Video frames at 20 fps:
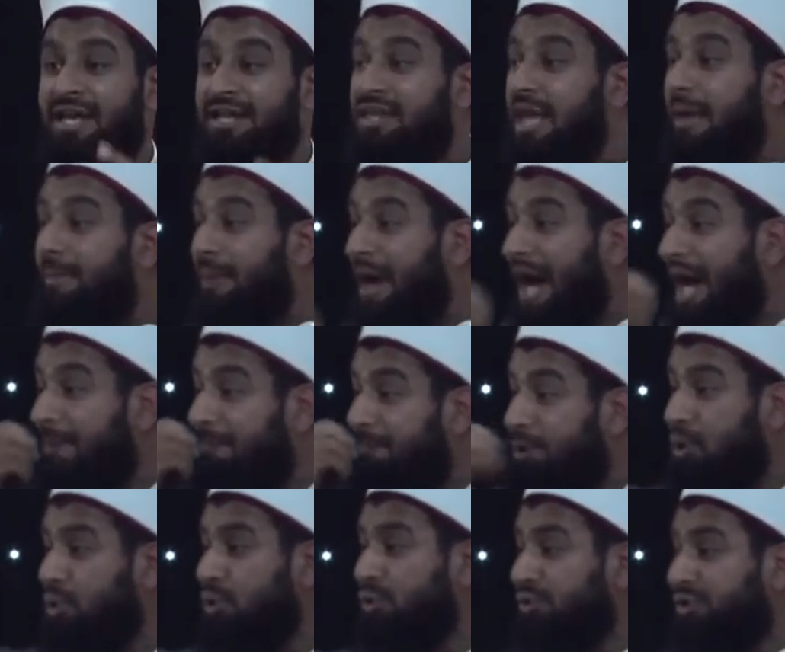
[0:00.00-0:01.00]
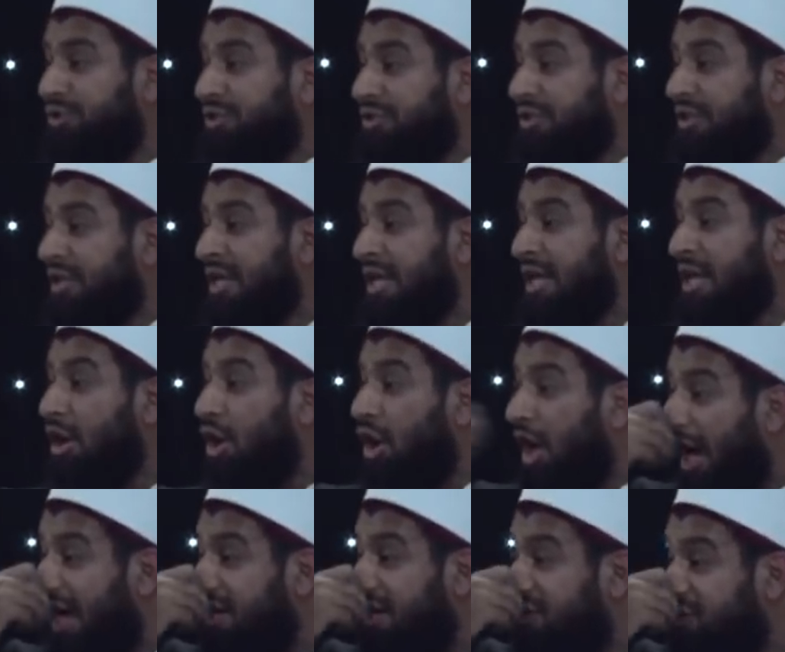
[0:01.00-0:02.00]
They buy booze
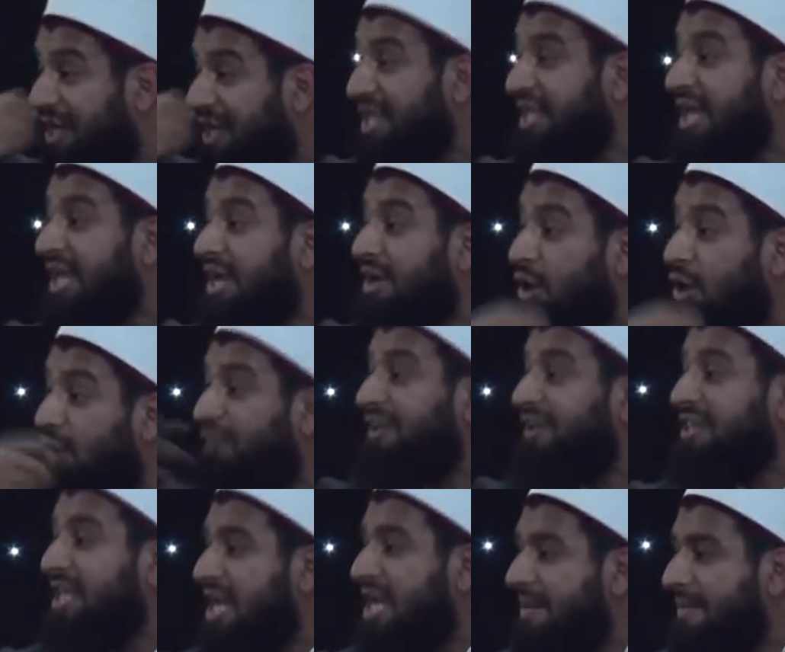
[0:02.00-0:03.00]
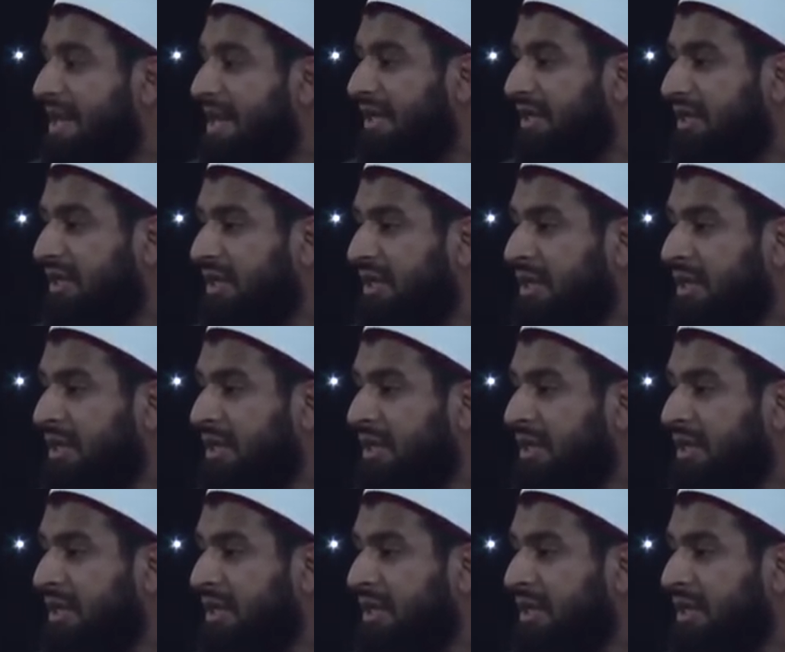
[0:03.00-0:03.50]
and drink it over the limit.